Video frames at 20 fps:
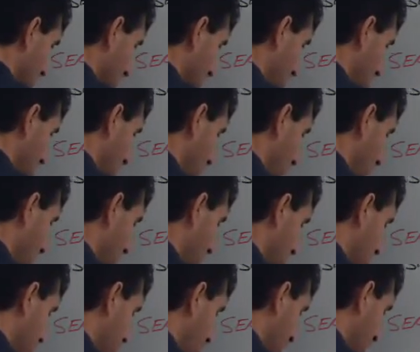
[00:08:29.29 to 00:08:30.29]
will be
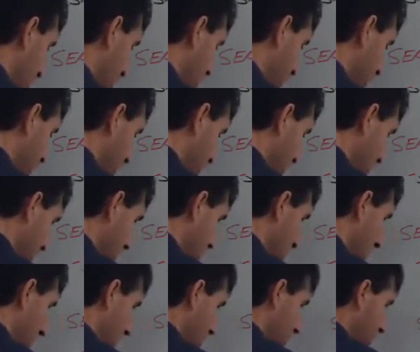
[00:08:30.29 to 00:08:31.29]
20
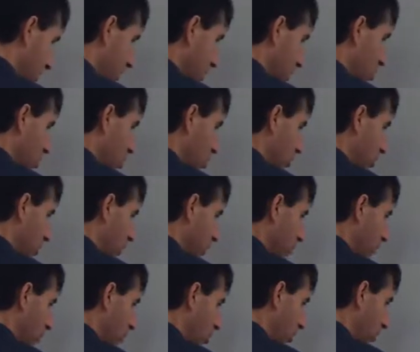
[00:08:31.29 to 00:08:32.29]
because 2 plus
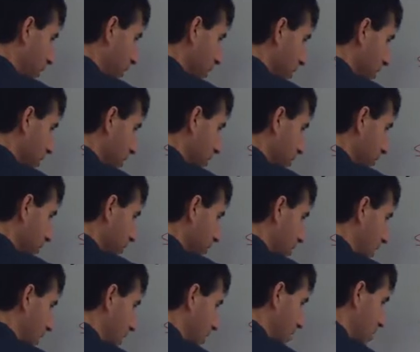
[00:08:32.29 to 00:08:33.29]
4 plus 6 plus
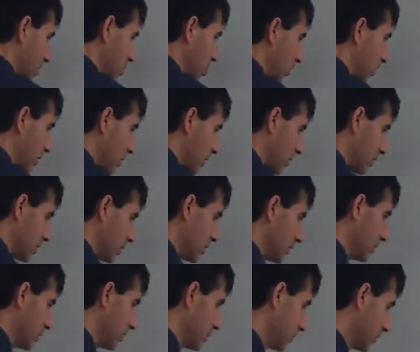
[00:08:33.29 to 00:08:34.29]
8 is 20.
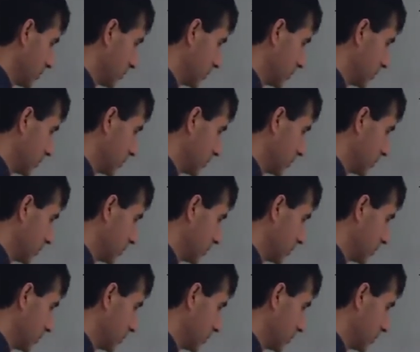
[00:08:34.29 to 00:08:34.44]
It's the